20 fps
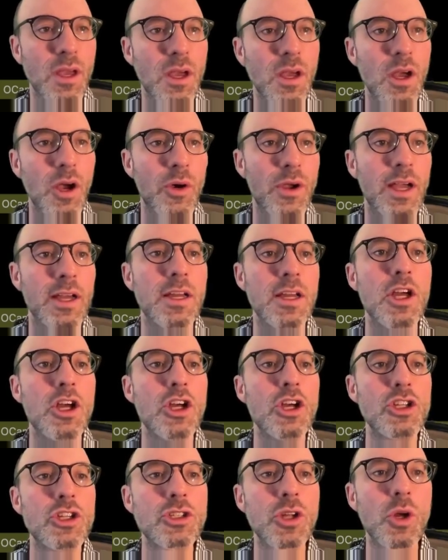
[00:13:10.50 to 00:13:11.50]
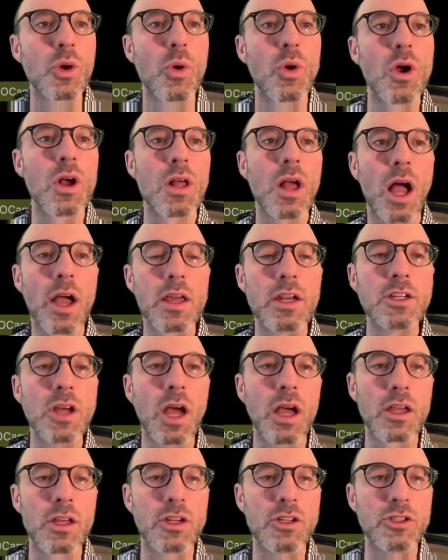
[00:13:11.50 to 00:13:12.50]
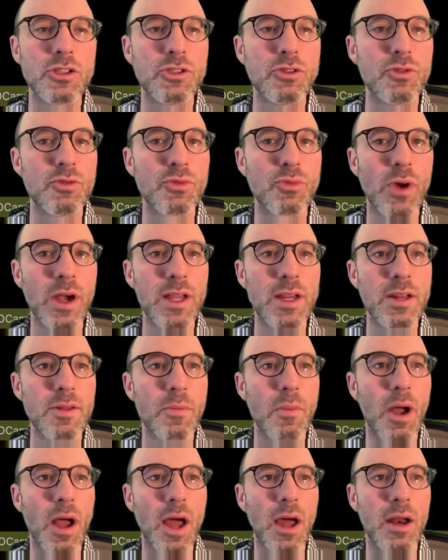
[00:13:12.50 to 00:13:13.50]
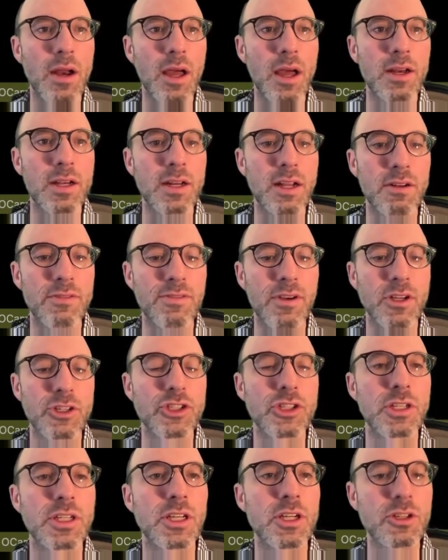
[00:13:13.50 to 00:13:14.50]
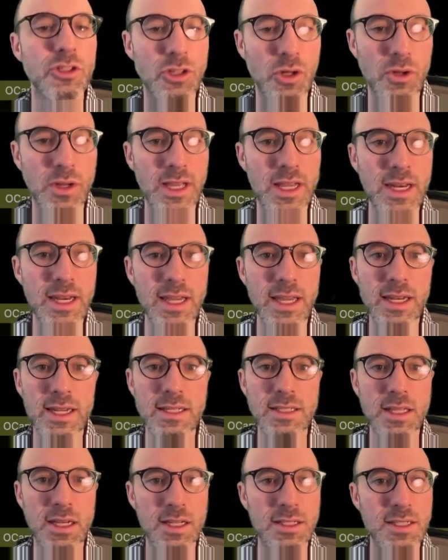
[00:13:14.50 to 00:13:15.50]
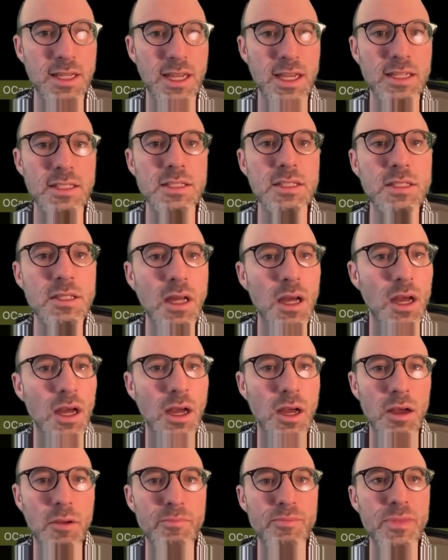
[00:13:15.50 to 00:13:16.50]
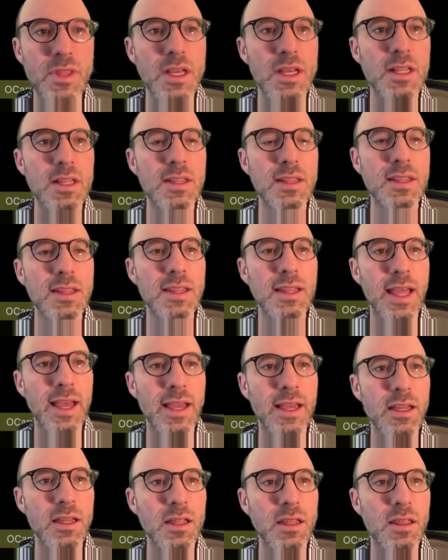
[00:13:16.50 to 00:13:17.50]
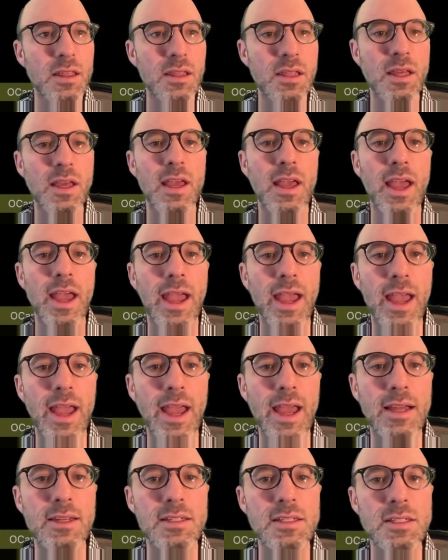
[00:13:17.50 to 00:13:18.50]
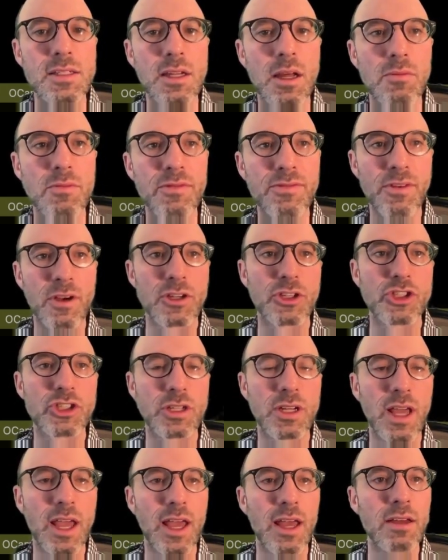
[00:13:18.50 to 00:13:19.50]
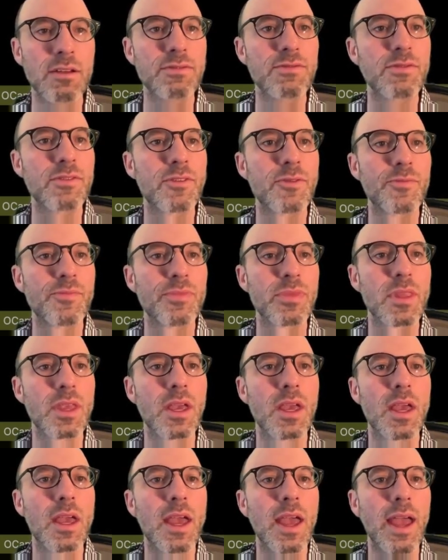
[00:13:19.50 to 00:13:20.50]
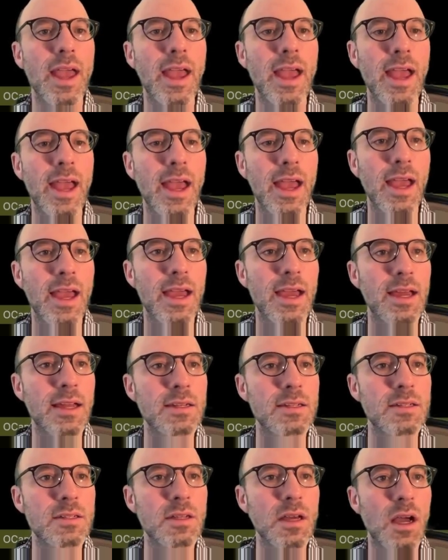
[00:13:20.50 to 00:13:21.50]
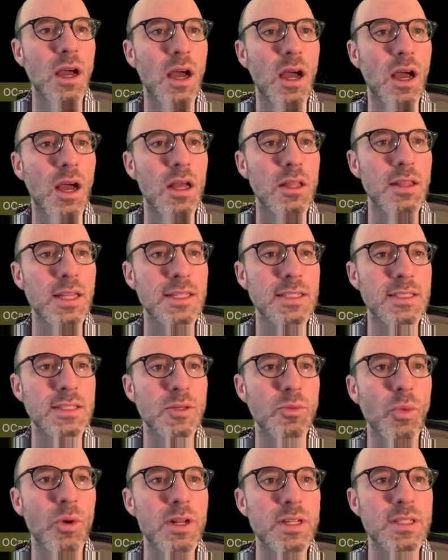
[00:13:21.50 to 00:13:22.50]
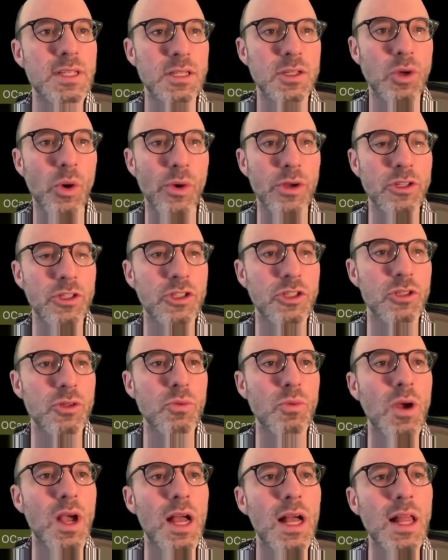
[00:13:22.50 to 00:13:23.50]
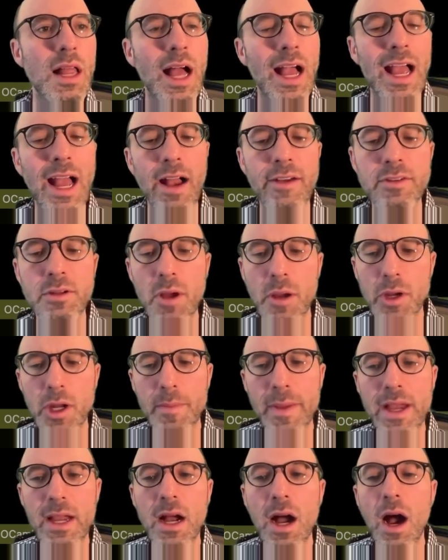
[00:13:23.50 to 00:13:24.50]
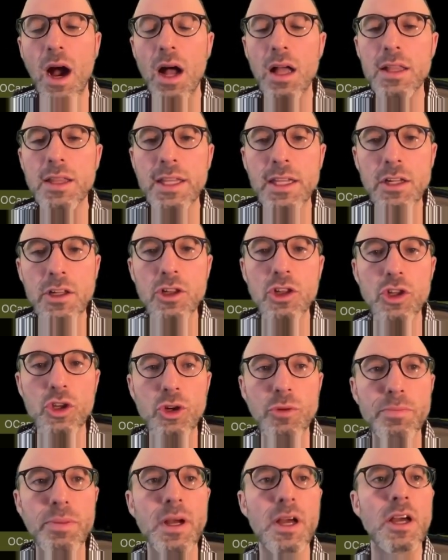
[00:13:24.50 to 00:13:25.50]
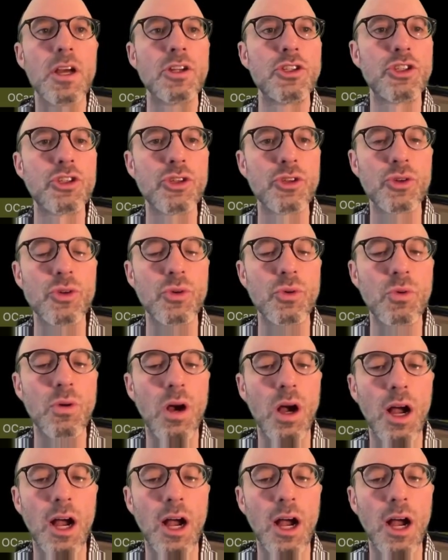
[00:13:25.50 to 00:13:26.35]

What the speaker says: Okay, so I'm gonna write an init function here. So init is gonna take some length and some function f, and let's see, what is it going to do? Well, I'm gonna make a little loop to